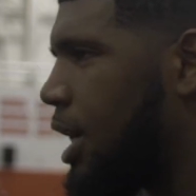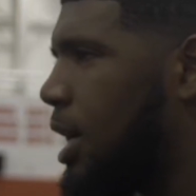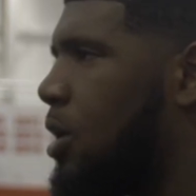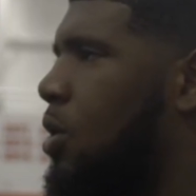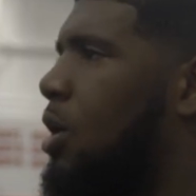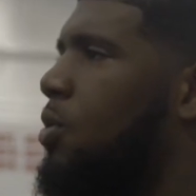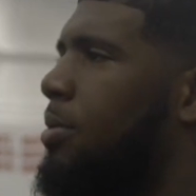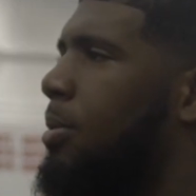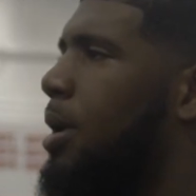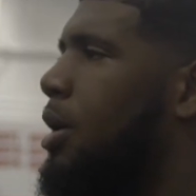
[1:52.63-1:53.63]
I don't. I want to
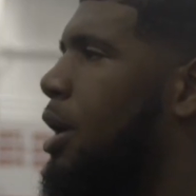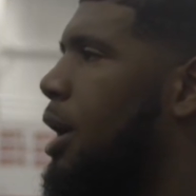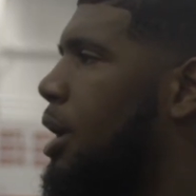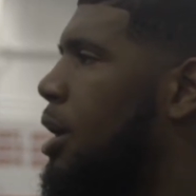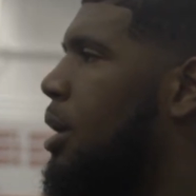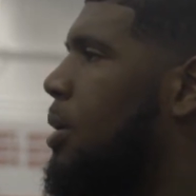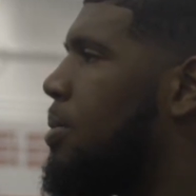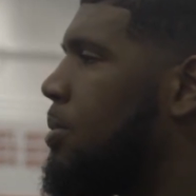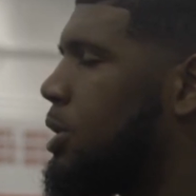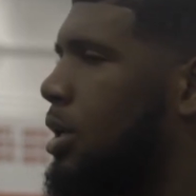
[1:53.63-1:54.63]
be better at
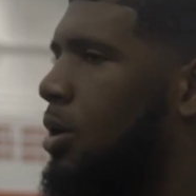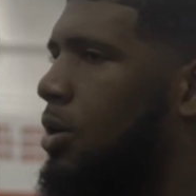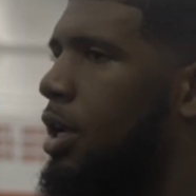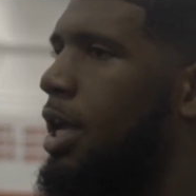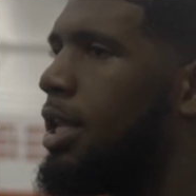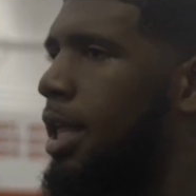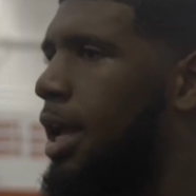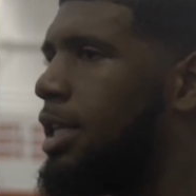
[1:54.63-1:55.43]
pretty much anything.